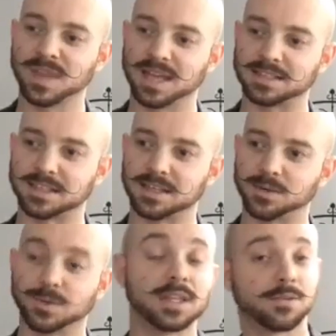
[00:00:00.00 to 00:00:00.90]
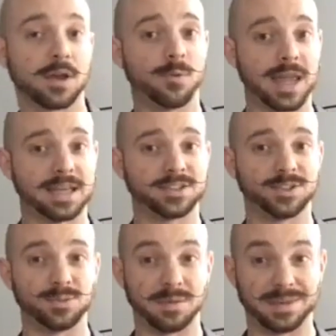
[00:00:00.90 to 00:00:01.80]
It's a really great way
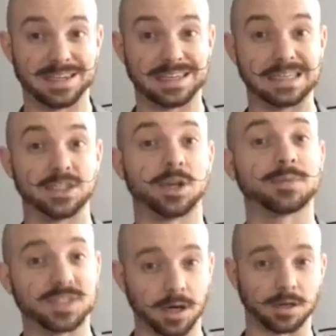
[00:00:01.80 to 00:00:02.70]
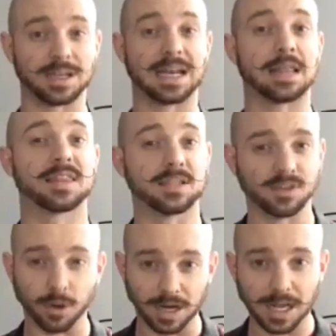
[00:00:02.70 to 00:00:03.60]
to maybe jumpstart getting things
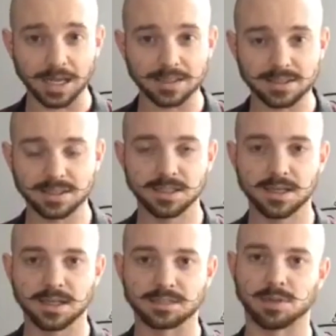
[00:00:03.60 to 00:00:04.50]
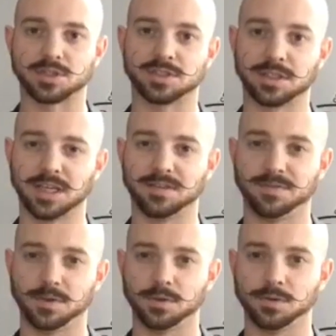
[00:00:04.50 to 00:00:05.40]
organized, especially if
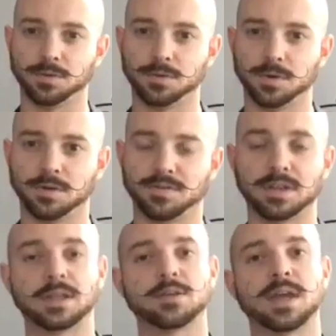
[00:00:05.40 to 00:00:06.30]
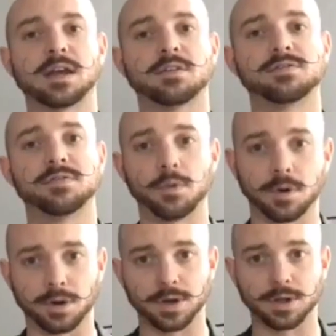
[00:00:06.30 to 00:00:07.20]
you feel you can't
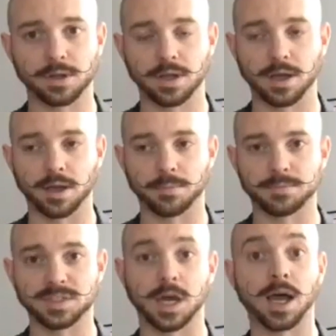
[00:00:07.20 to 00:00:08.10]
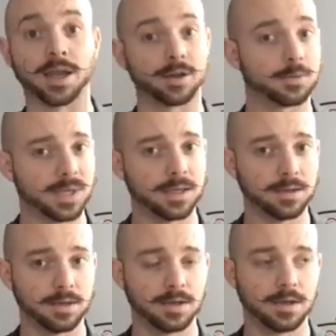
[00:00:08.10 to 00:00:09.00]
afford to hire me,
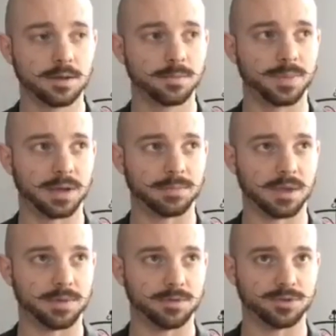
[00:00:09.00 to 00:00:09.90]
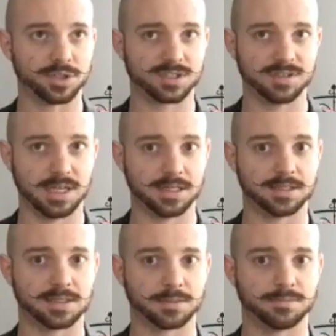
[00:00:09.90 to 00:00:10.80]
but maybe you just need
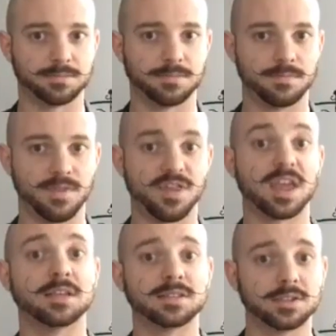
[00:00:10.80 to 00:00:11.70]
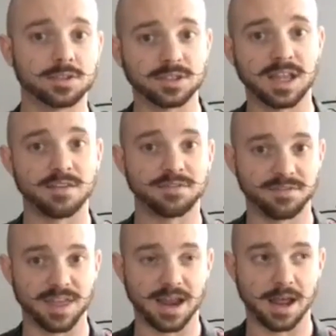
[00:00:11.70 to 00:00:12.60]
some things in your life
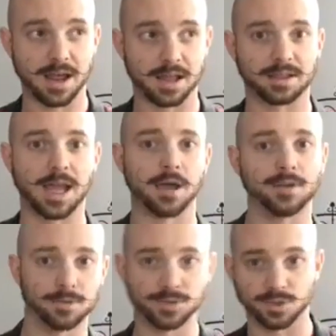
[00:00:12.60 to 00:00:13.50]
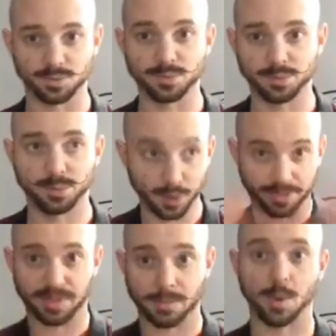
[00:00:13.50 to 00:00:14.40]
that allow you to
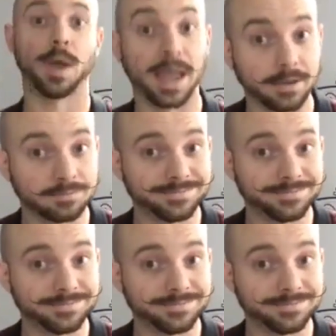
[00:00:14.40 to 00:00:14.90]
put them away.